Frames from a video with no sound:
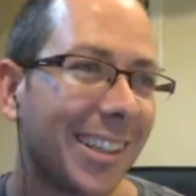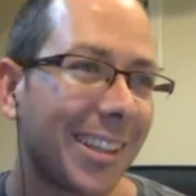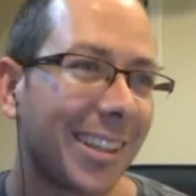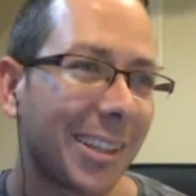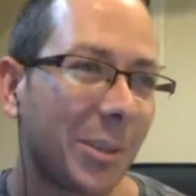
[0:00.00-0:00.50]

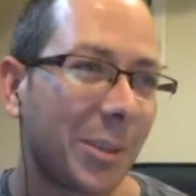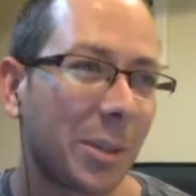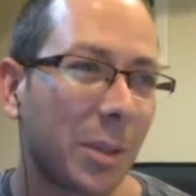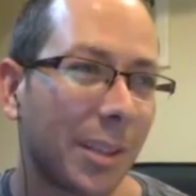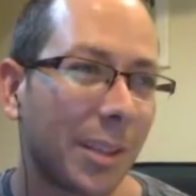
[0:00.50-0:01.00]
I don't
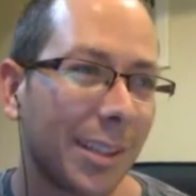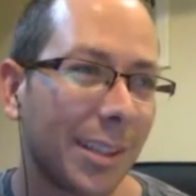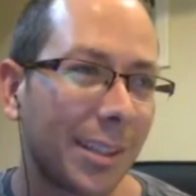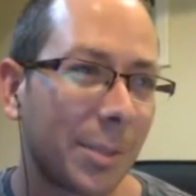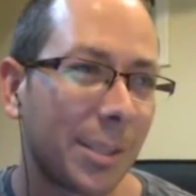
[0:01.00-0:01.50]
know.
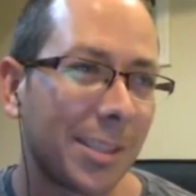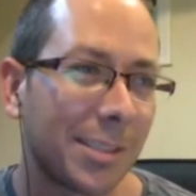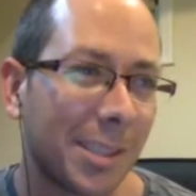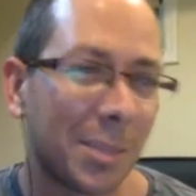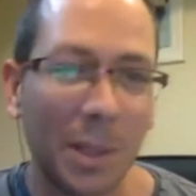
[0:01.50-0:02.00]
Please don't
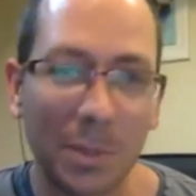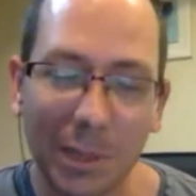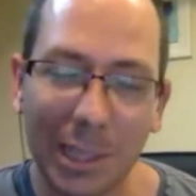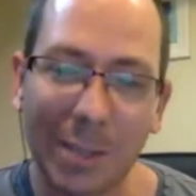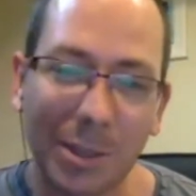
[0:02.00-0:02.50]
tell
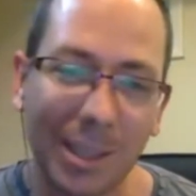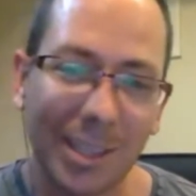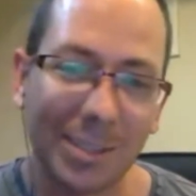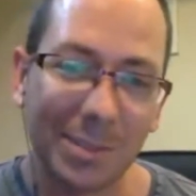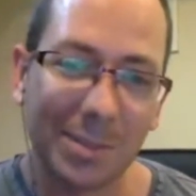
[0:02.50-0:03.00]
people how I
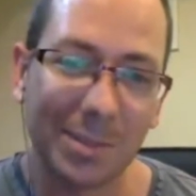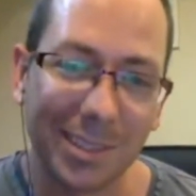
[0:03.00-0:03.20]
live.